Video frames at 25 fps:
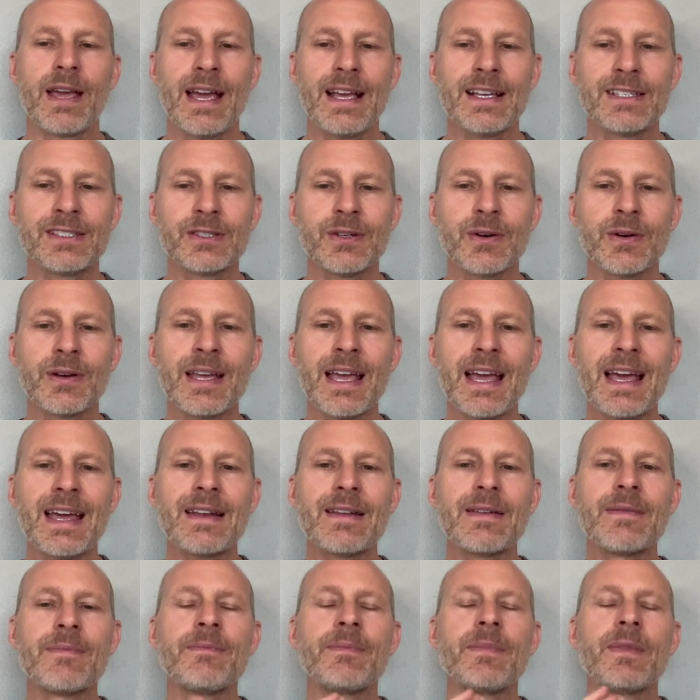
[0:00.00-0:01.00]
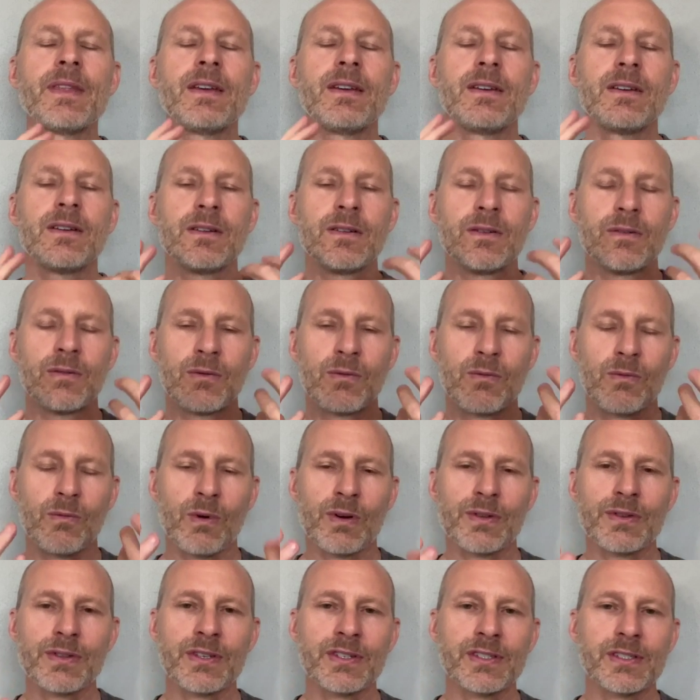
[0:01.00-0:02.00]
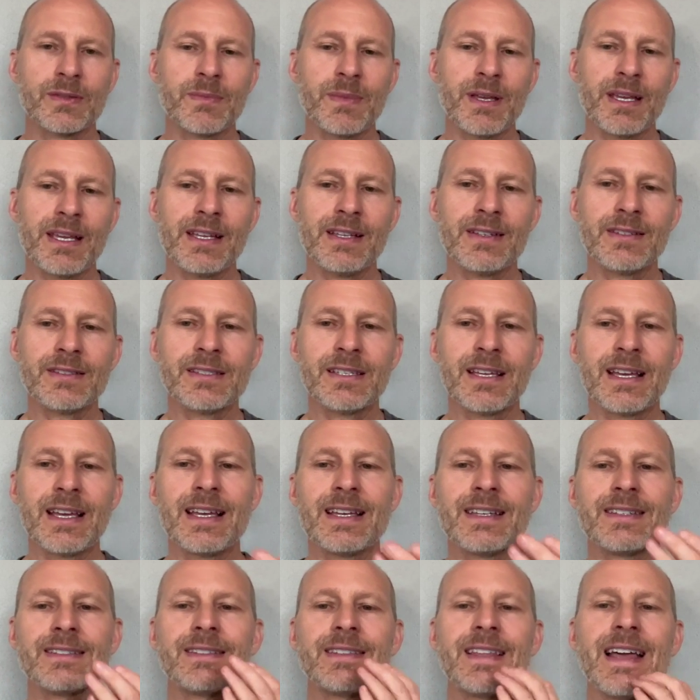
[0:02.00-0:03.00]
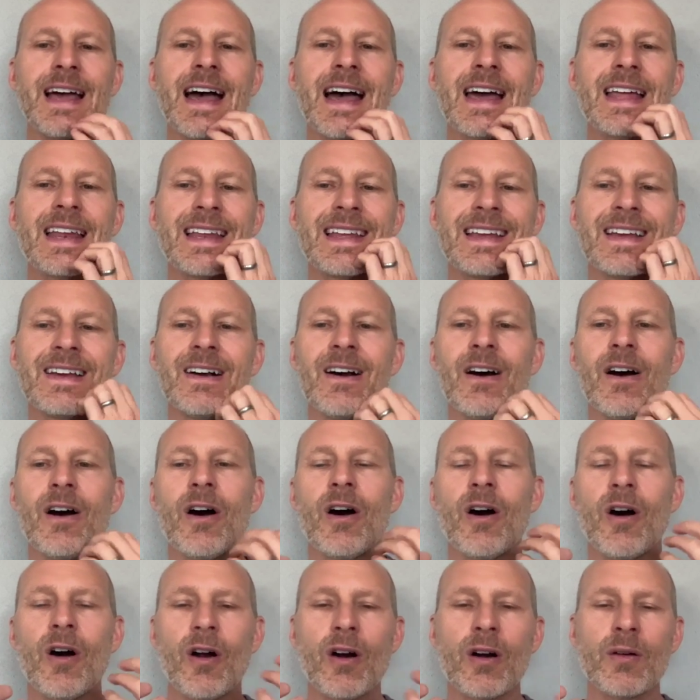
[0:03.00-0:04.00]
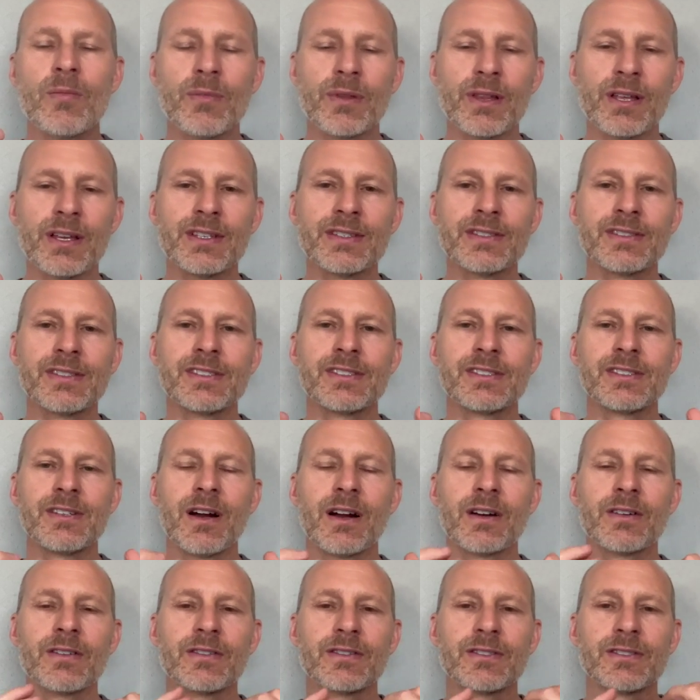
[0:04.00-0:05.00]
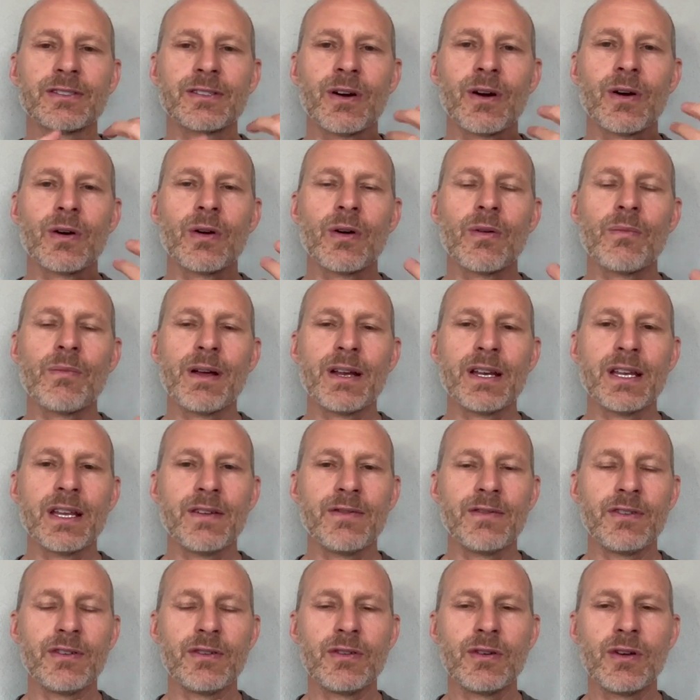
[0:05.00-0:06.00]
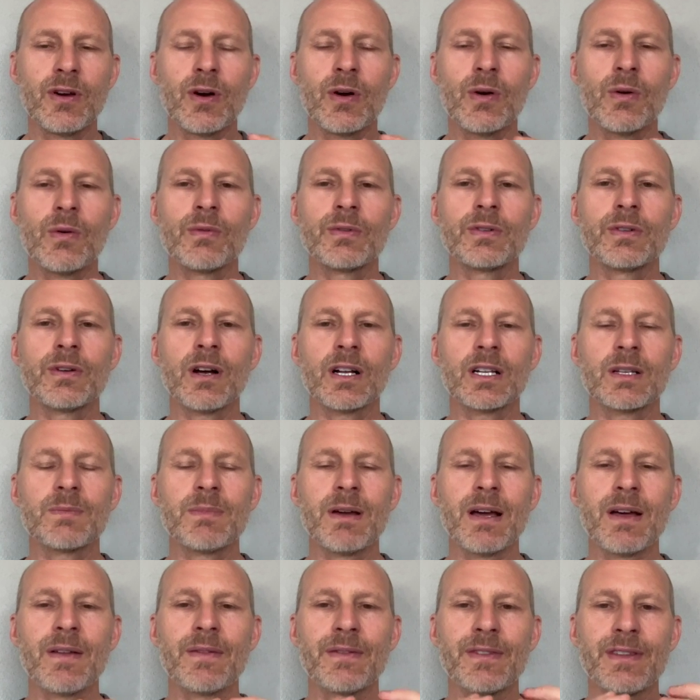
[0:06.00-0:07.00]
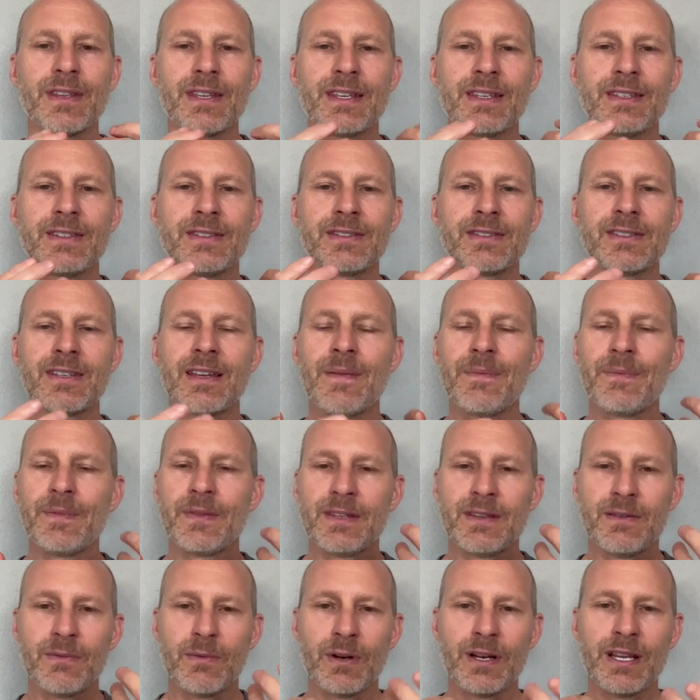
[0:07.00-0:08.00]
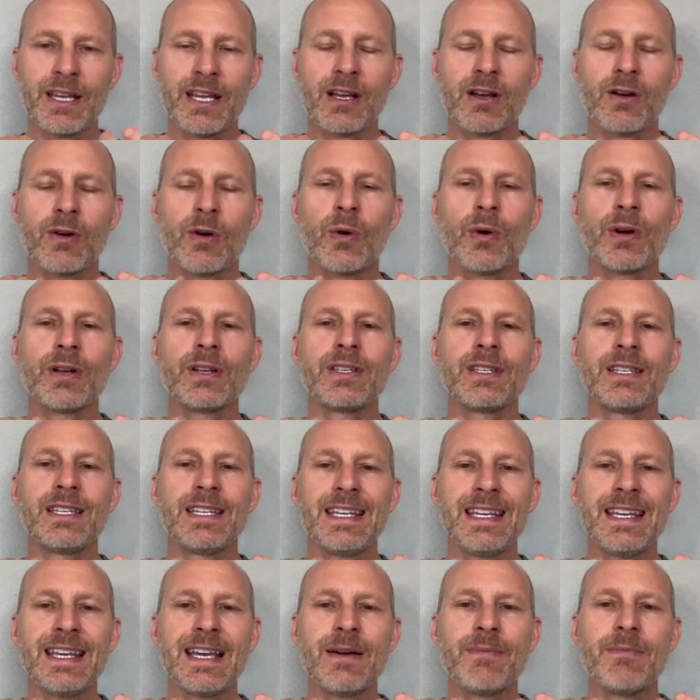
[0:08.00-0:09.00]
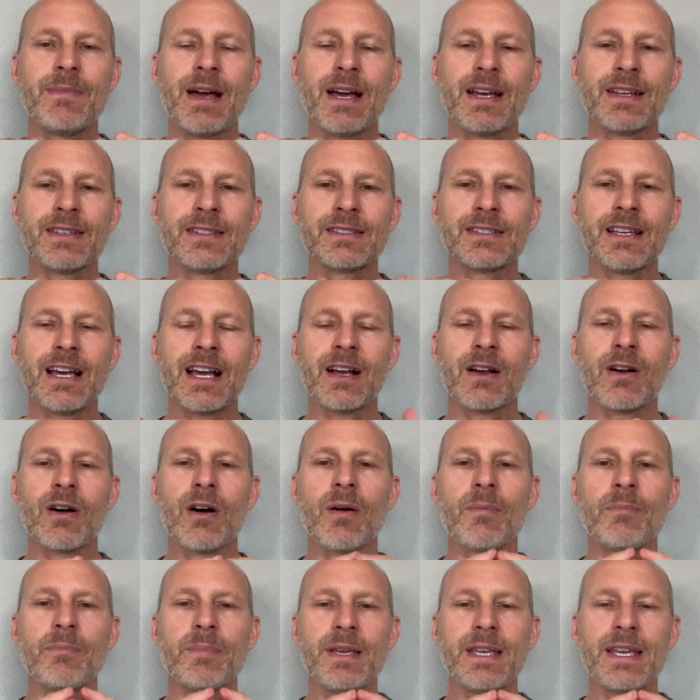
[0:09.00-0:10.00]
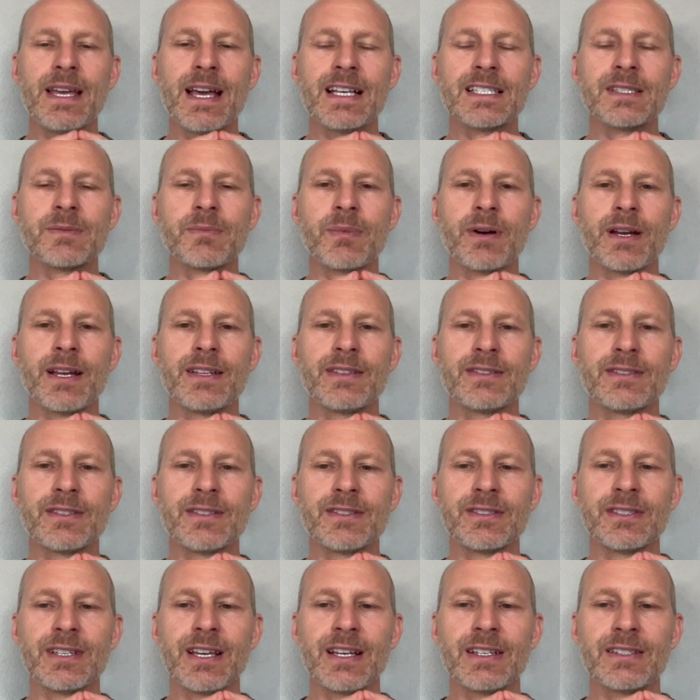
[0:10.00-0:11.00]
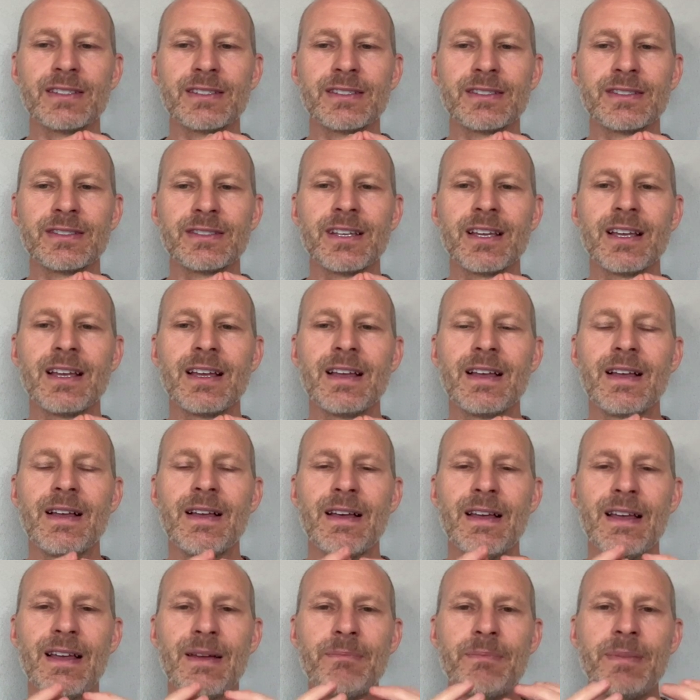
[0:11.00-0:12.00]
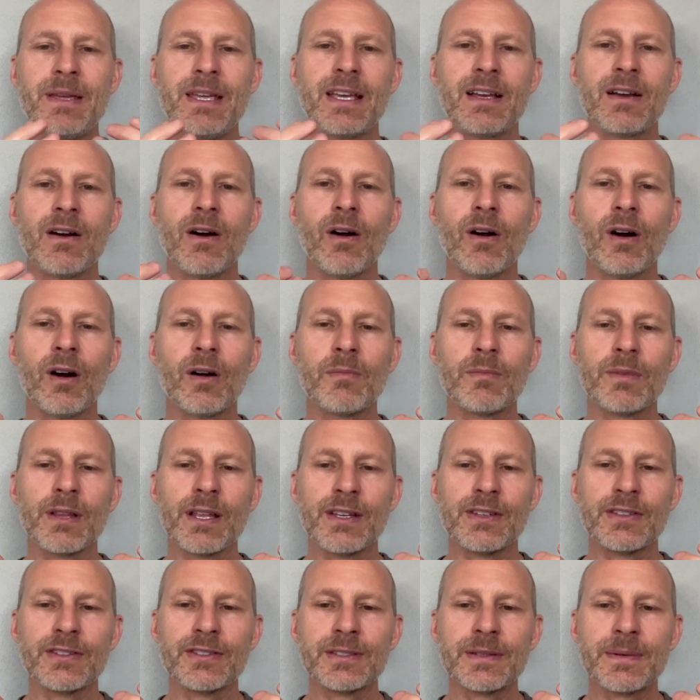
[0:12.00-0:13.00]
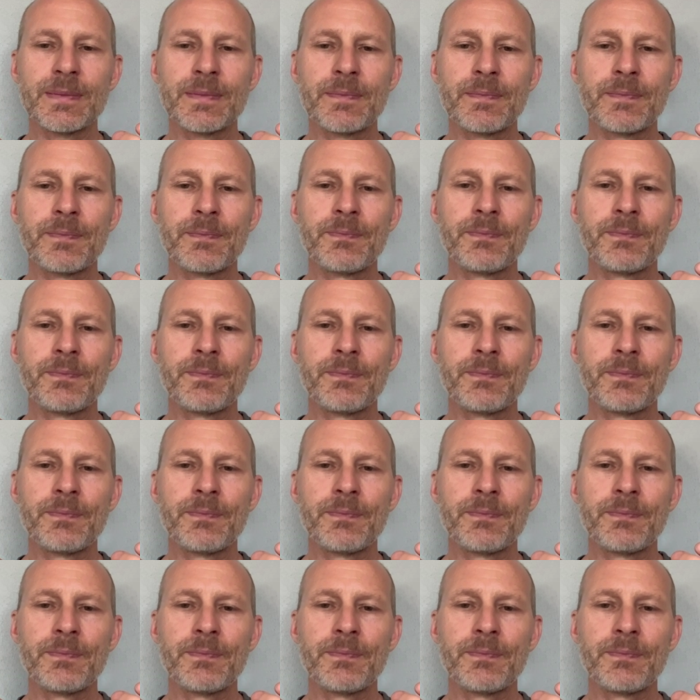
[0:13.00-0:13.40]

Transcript: Okay, so again, what this means is that harmless. As Dr. Sarno, many of you know, talked about these, what he coined TMS, I call BS brain sensations, it being harmless.